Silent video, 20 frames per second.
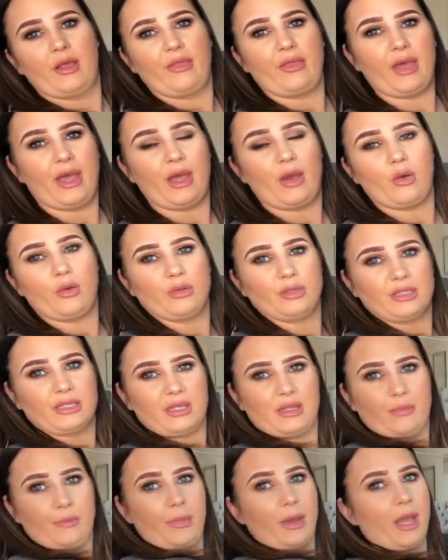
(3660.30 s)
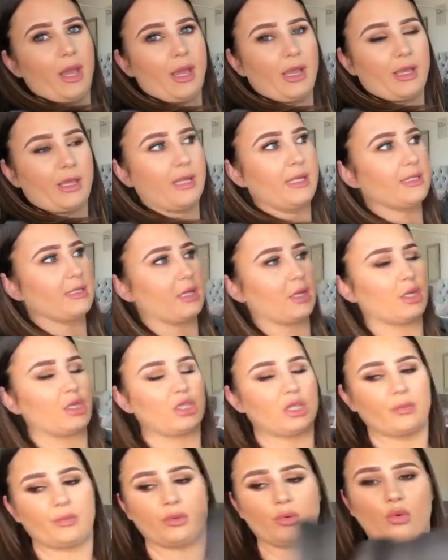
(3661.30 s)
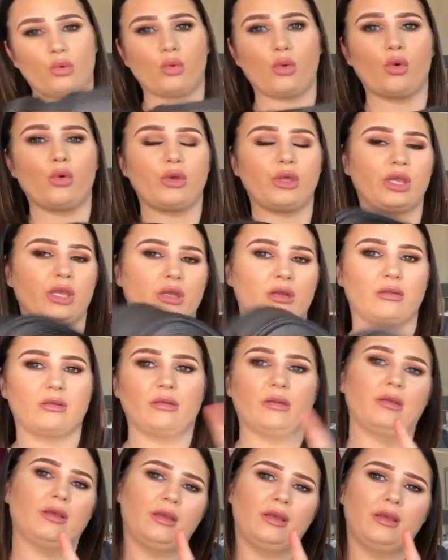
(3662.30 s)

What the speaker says: that onto the back. It's like a double, or you can